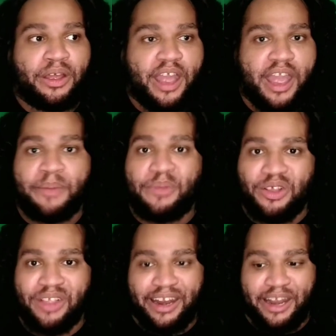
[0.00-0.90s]

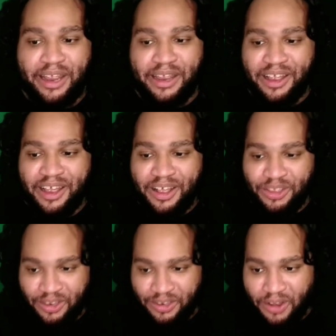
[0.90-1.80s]
emulating
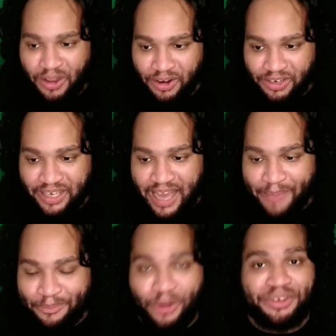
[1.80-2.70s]
the stars
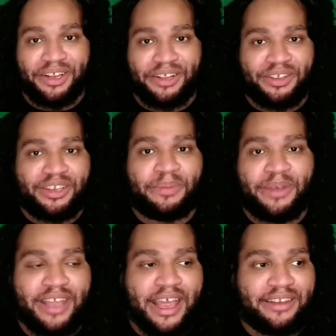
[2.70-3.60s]
that both Elizabeth
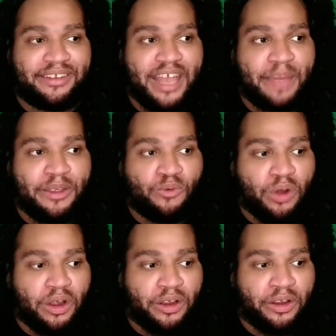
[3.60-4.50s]
and Sammy
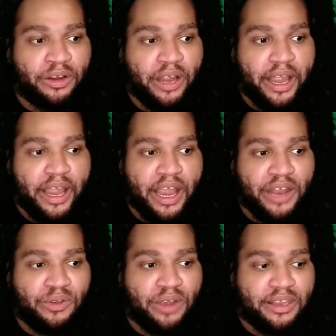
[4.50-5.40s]
were, and
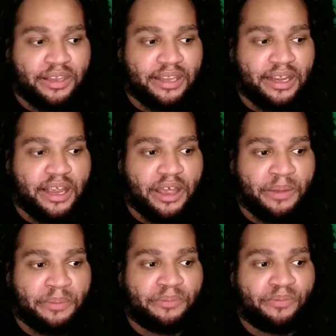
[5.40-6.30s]
you get to see
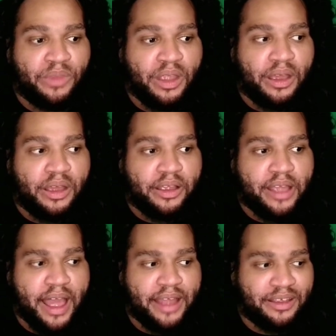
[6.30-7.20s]
him
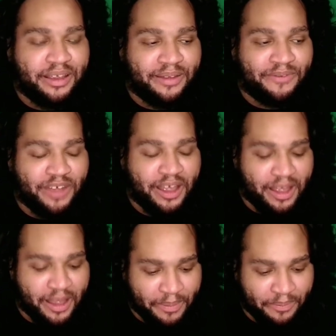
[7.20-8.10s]
kind of
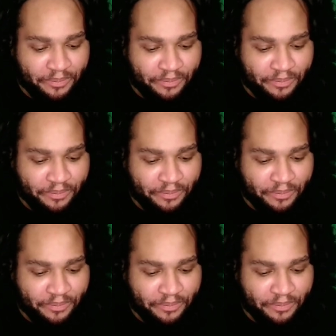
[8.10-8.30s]
um,